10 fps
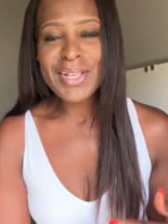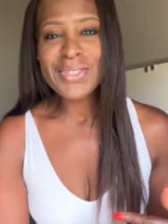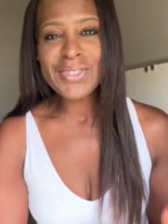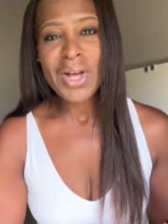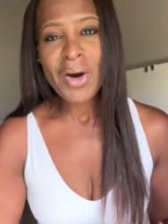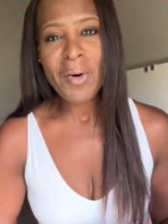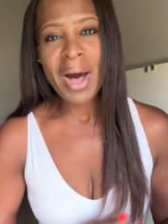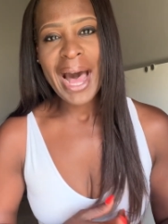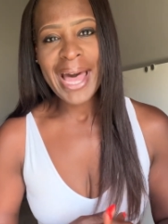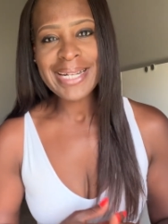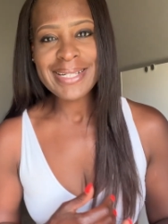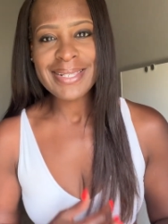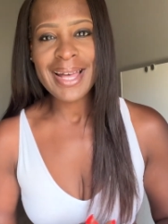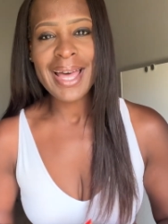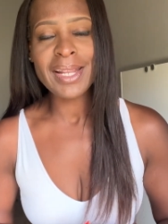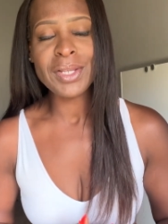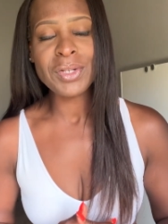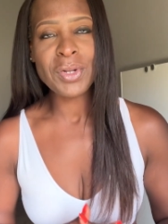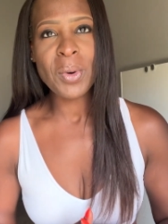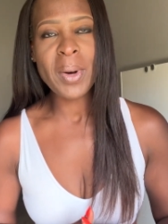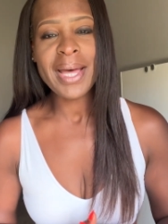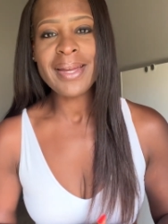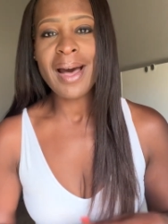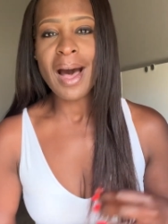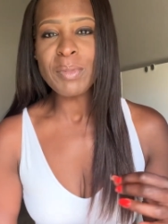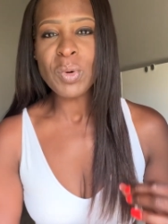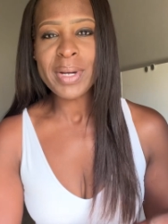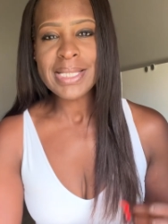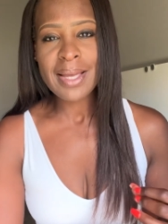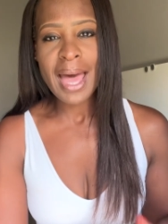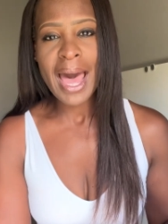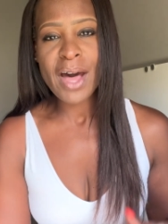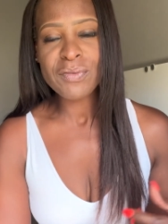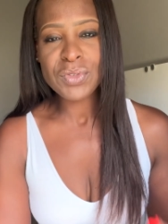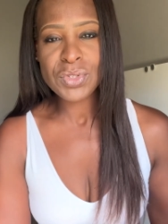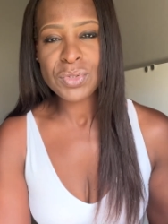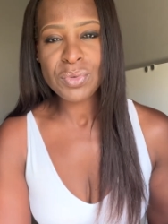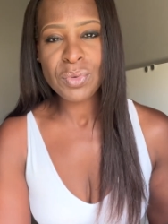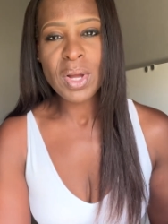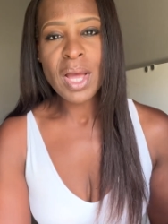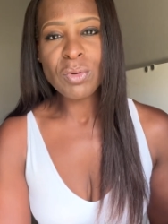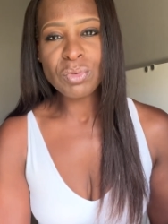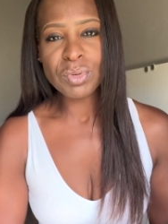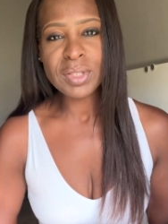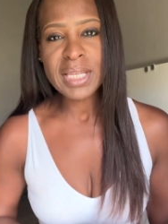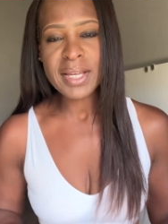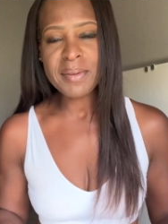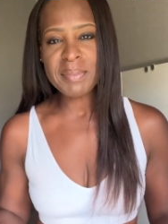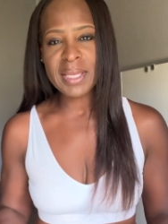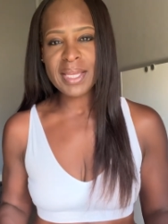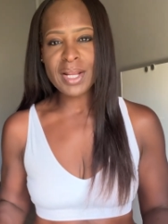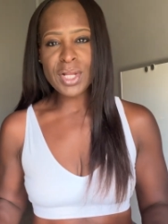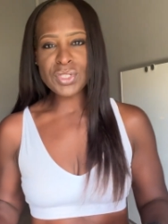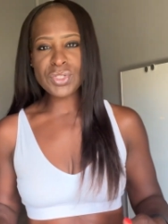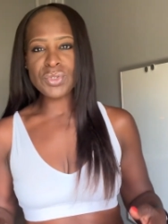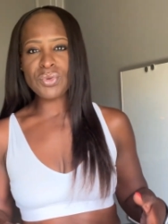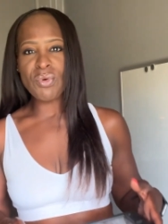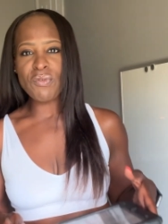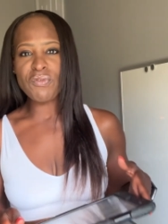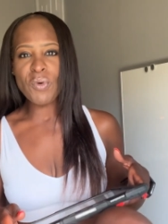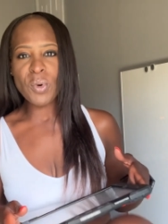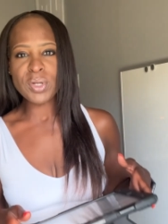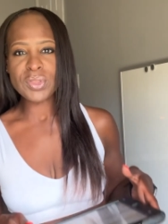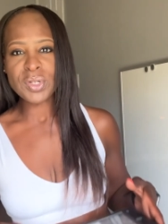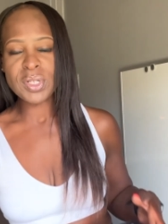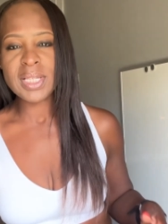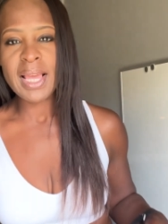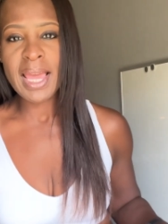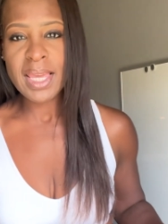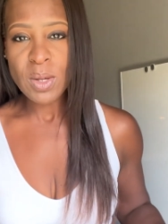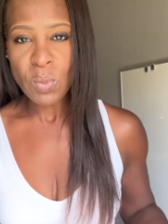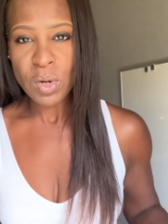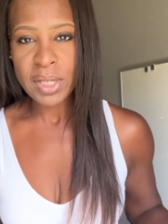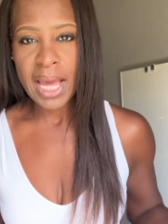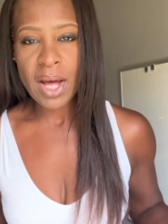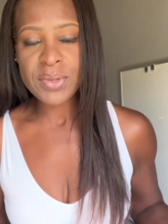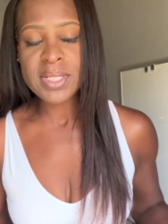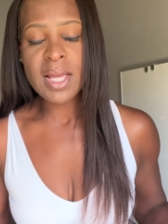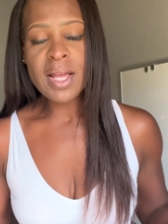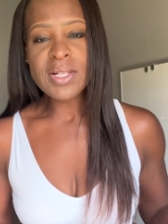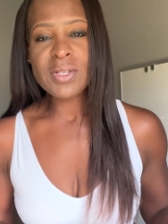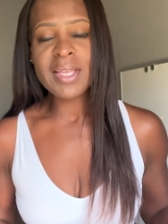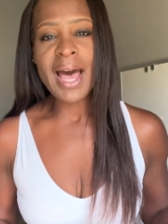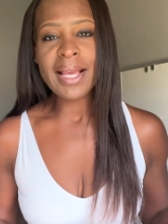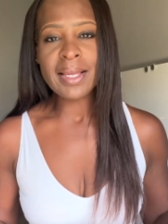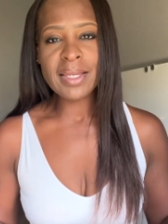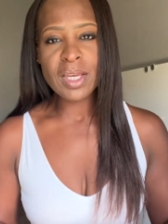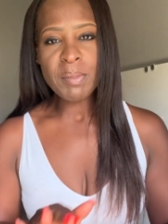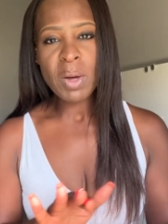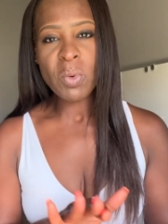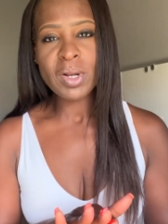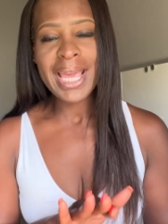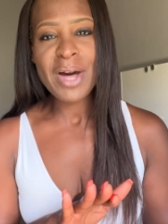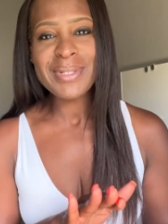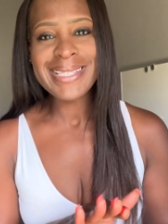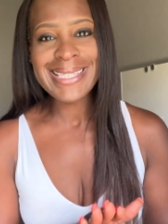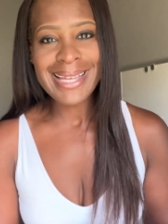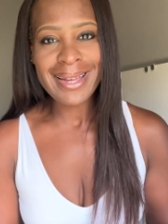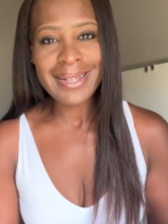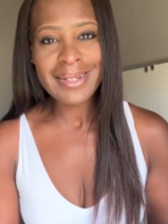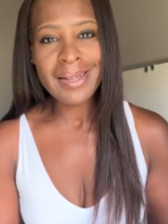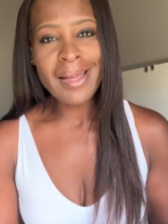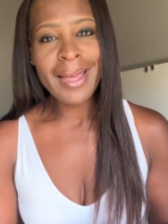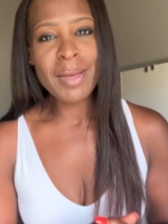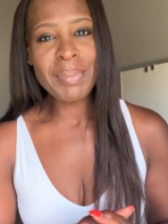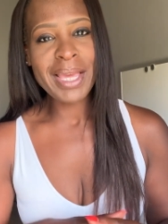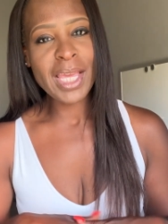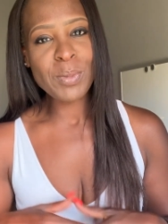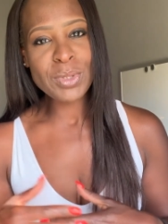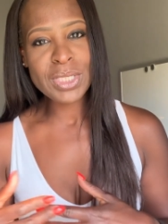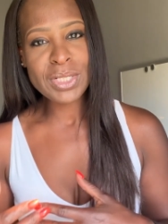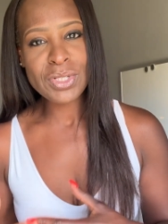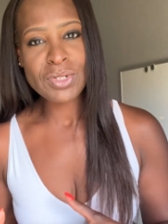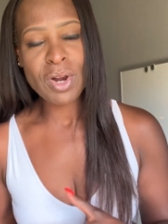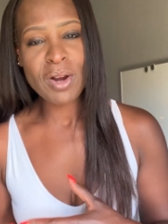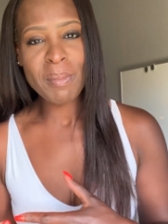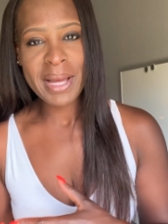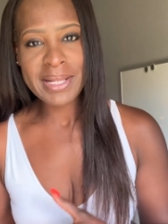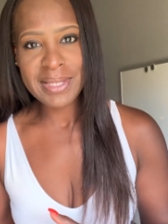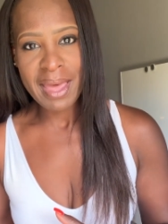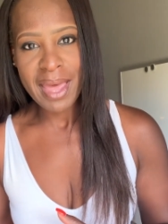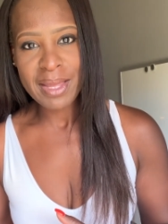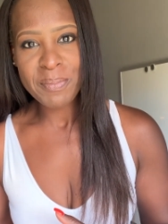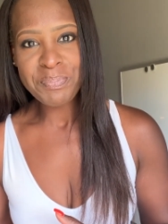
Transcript: So I decided, you know what? I'm going to have to really commit to 4.30 a.m. workouts so that I can get my workout done and be able to start my day,